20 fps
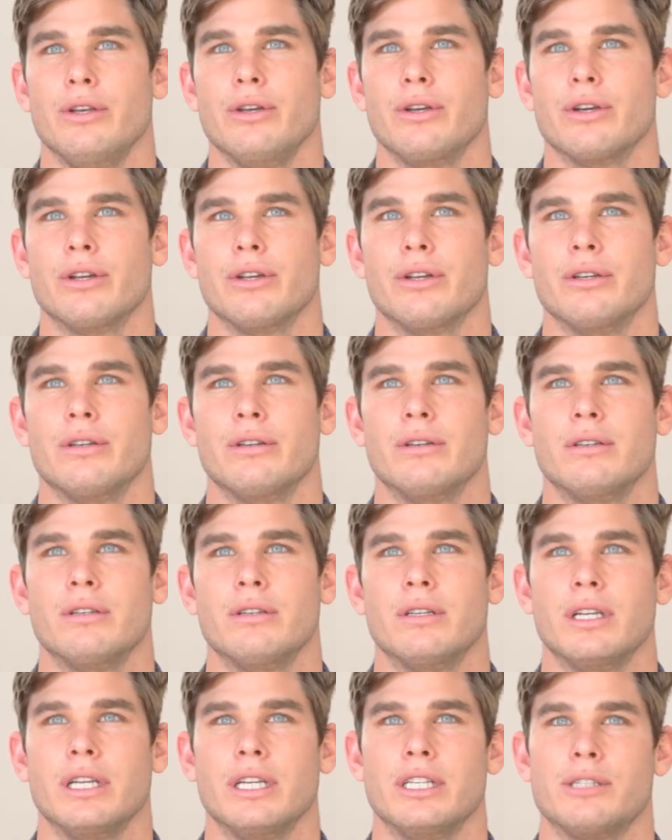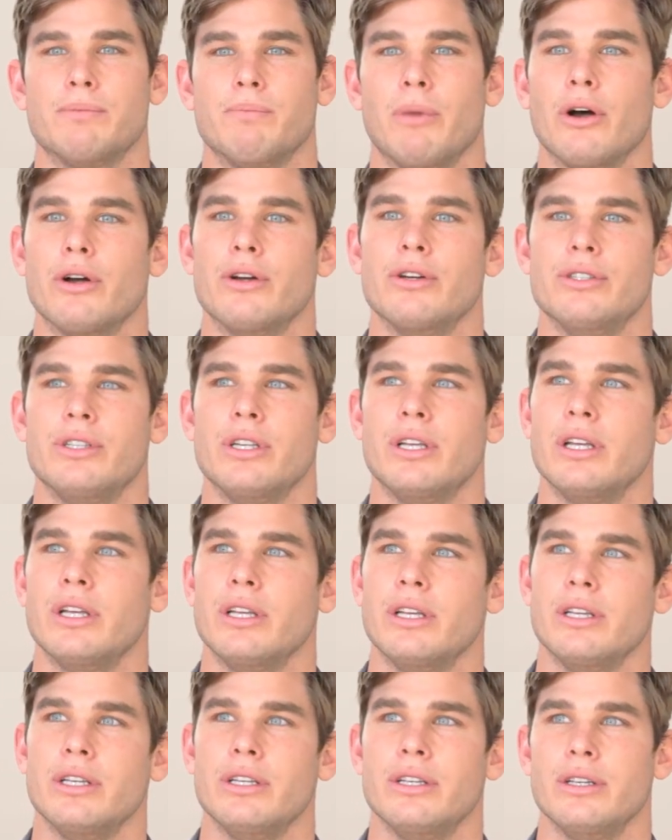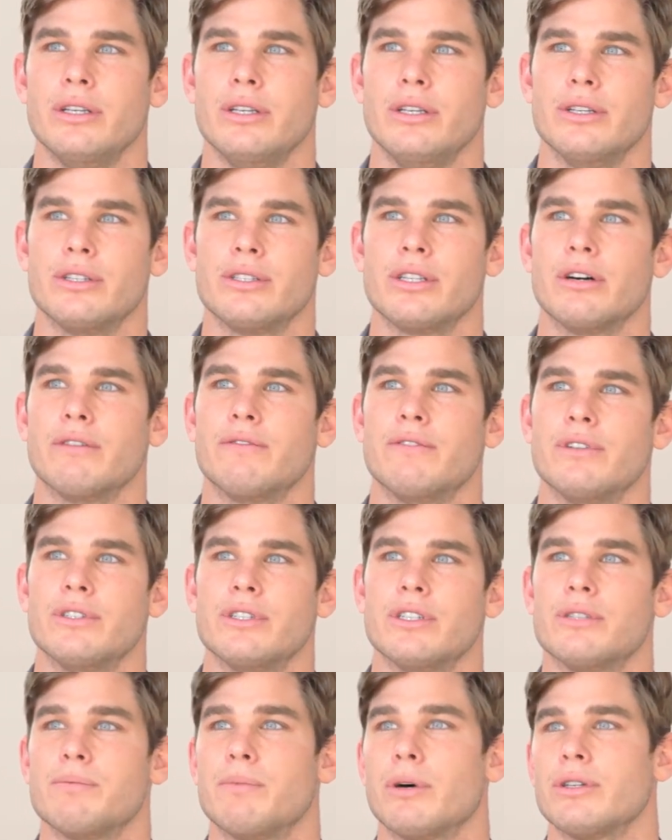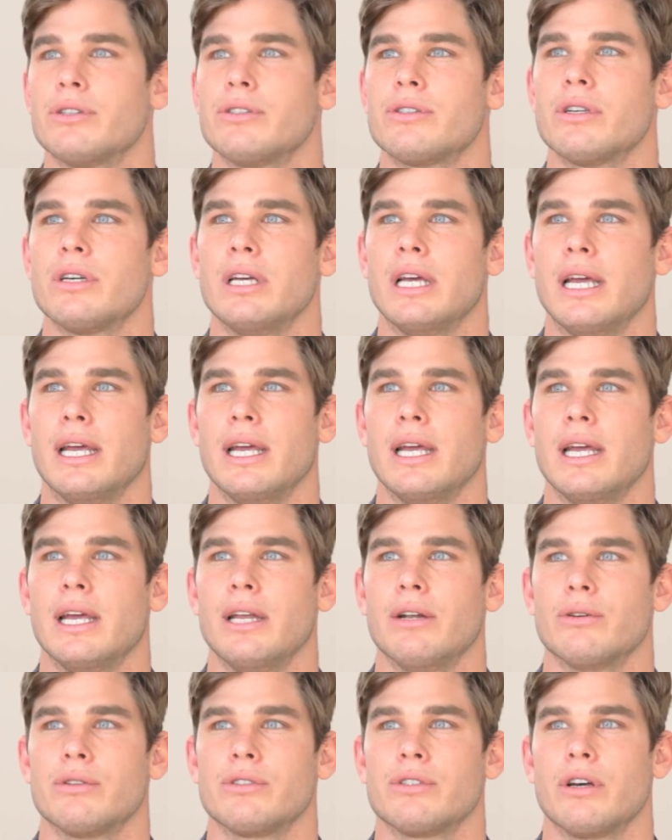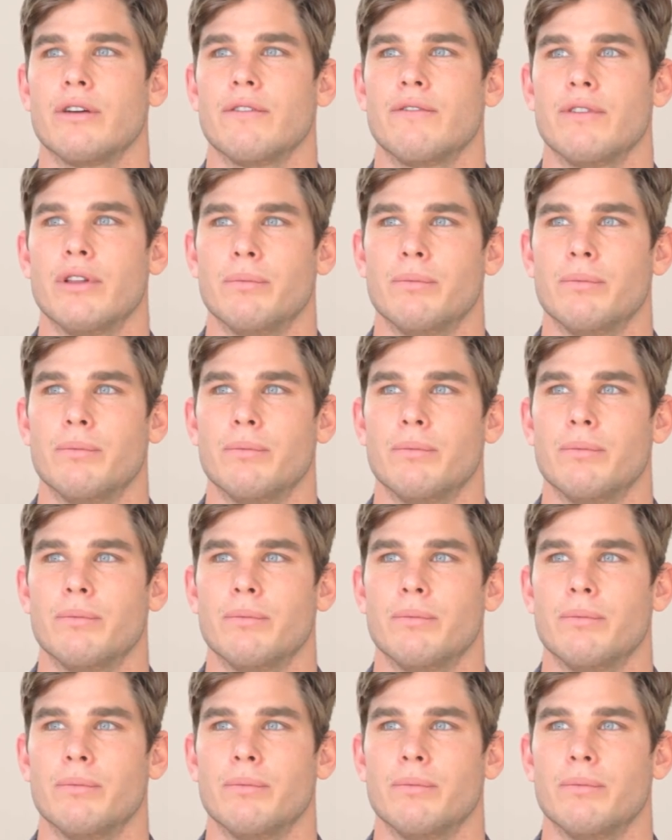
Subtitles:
can expose yourself as a sponsor, and also for the